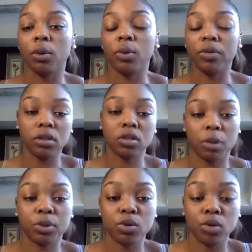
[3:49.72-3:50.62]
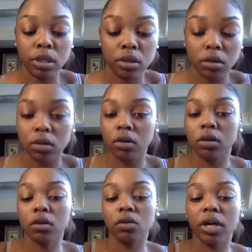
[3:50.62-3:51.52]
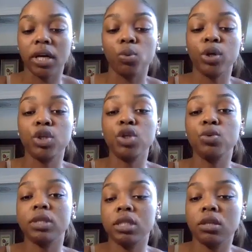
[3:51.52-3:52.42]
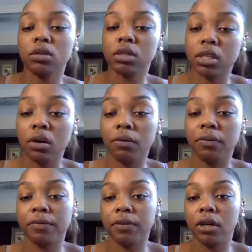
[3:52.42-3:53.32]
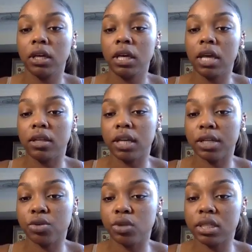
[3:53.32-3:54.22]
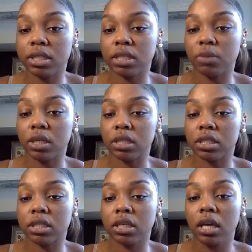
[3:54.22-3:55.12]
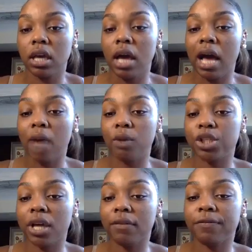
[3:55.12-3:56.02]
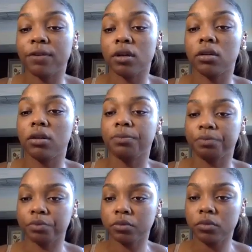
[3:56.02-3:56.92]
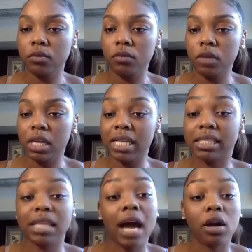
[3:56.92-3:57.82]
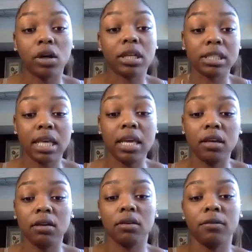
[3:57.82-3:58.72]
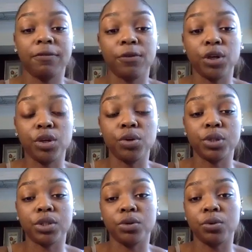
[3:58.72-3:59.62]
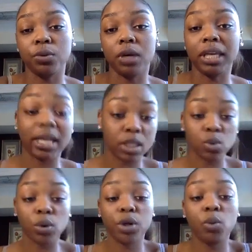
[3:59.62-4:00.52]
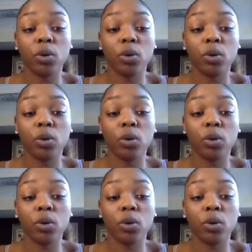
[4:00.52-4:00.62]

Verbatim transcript: within this opportunity, right? Where do you see yourself in the next three to six months? How much effort is that going to take for you to get to where you